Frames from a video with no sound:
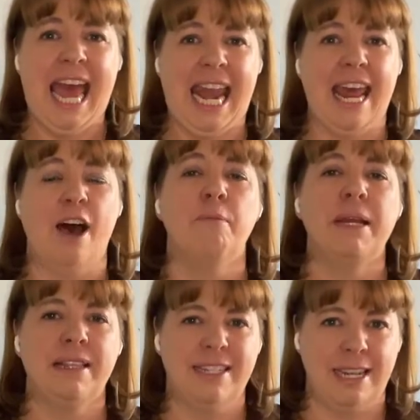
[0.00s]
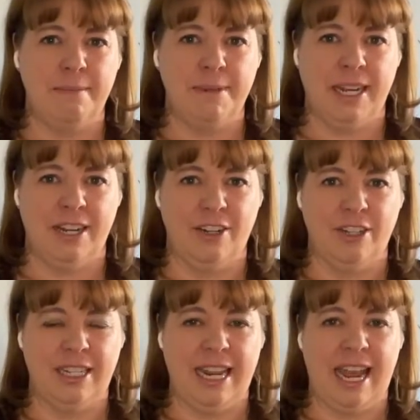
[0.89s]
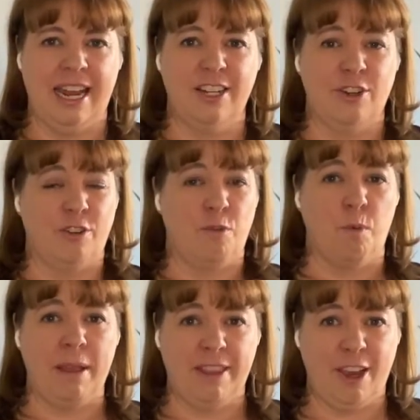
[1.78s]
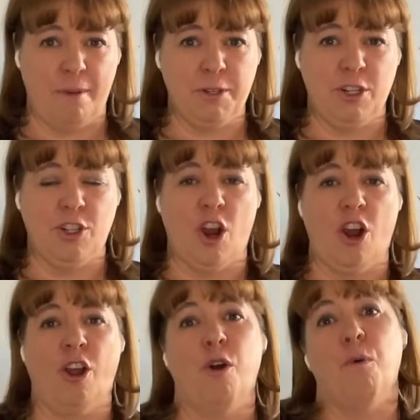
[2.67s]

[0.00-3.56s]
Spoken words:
and helping the team to understand sort of what the options are,